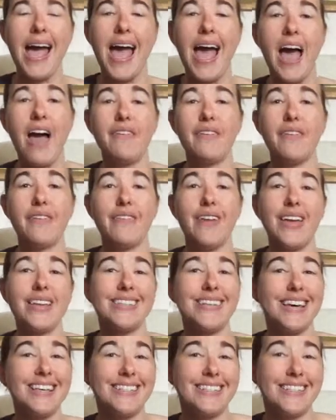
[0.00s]
Have a
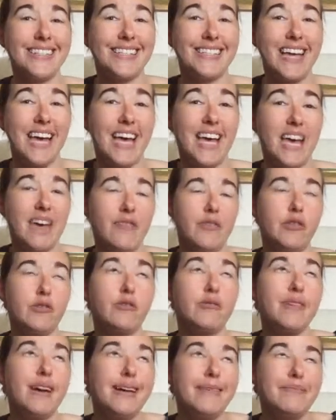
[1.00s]
fantastic day. Have a
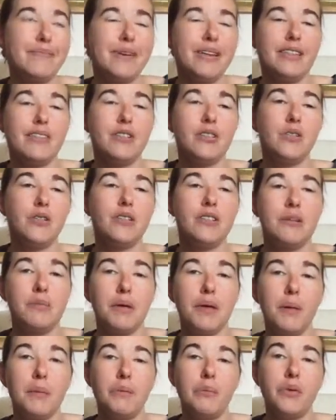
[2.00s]
great month. Do
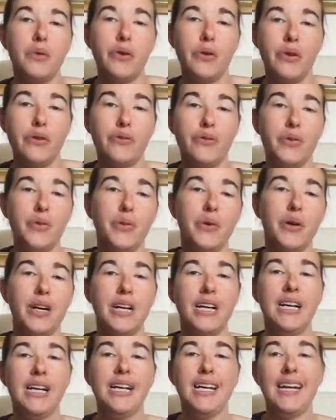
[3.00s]
something beautiful.
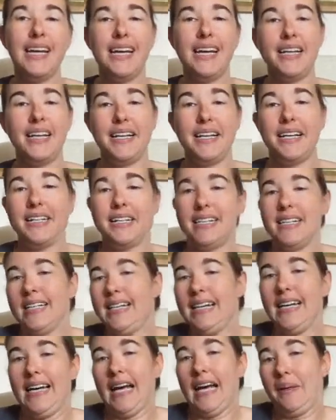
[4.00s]
And
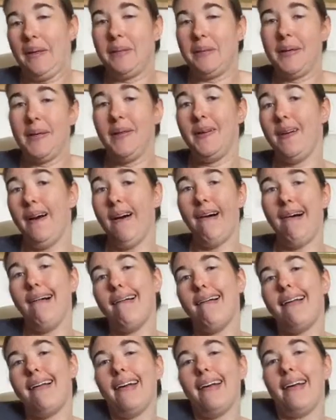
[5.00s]
happy
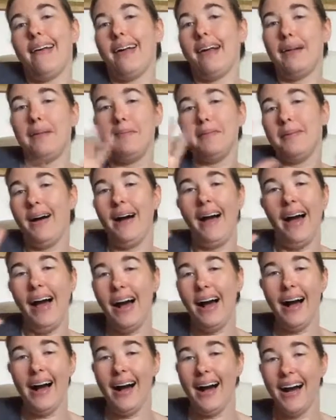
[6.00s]
yarning.
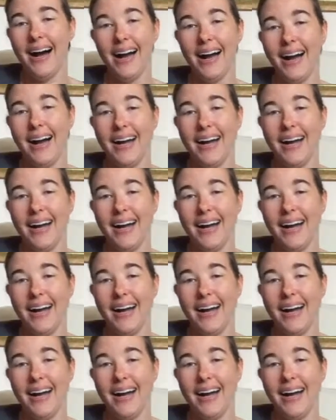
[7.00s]
Bye.